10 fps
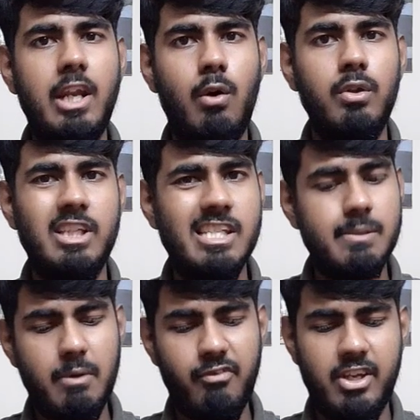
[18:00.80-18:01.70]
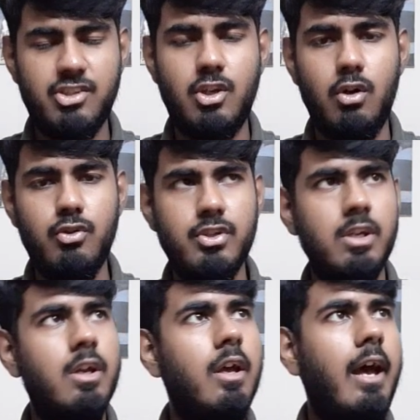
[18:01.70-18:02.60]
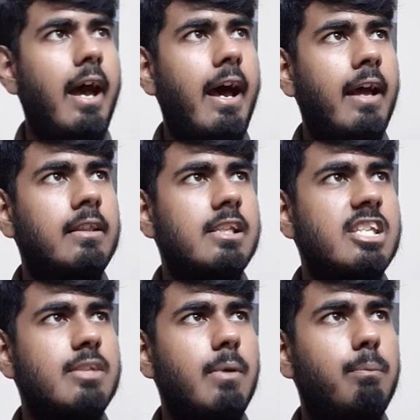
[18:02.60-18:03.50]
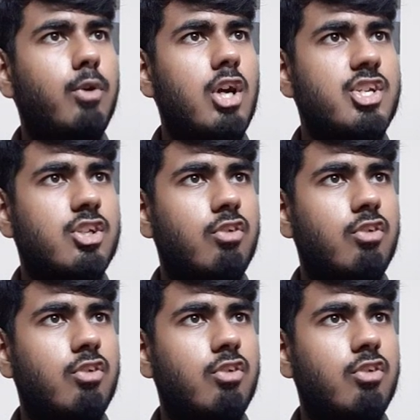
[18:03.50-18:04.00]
now this is my VS Code, and this is my project